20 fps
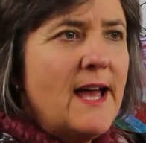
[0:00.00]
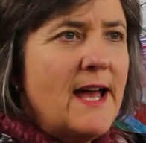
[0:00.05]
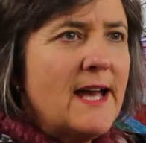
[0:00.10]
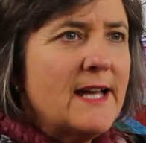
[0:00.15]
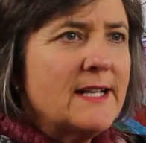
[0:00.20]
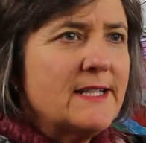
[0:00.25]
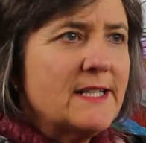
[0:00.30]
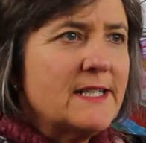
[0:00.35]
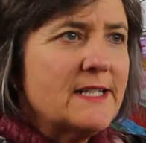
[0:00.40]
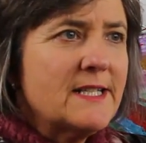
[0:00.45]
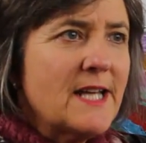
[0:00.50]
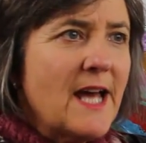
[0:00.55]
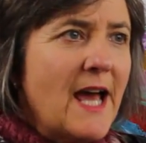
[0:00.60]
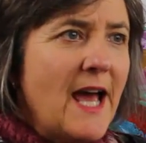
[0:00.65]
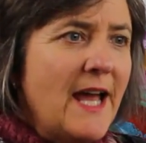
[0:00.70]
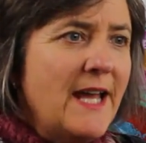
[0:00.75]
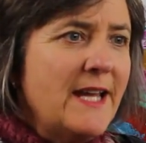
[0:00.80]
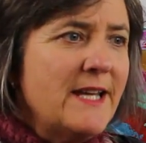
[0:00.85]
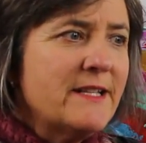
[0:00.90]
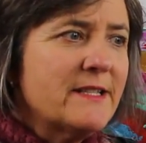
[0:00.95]
and it
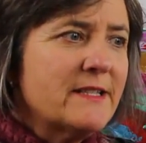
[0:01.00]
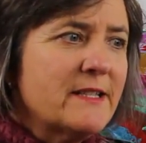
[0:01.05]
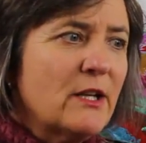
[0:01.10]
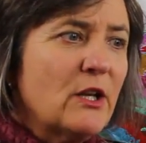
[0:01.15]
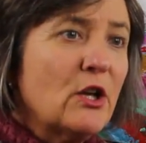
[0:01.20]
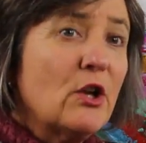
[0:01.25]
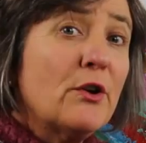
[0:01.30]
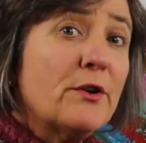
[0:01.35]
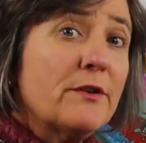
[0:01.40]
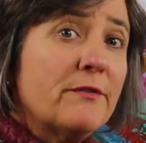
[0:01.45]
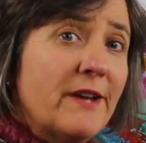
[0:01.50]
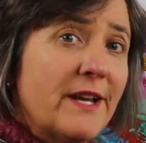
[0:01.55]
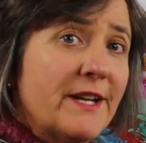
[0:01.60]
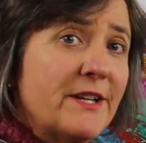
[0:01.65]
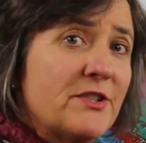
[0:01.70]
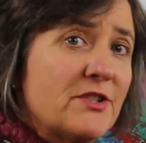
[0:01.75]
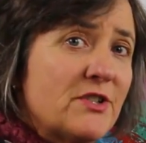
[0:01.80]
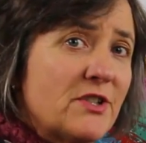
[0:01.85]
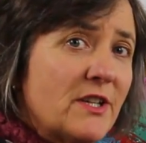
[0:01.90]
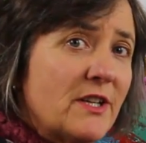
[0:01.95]
takes a lot of
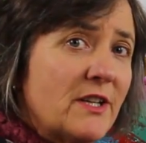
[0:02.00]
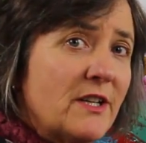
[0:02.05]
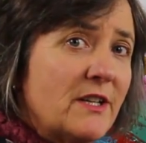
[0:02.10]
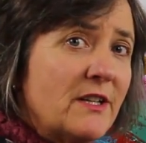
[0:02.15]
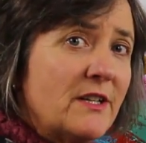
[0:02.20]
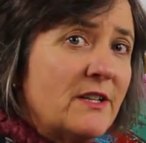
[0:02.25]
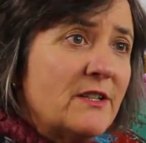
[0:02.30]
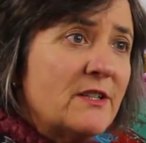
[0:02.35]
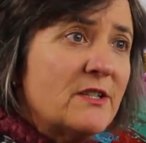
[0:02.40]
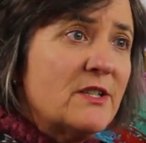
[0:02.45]
energy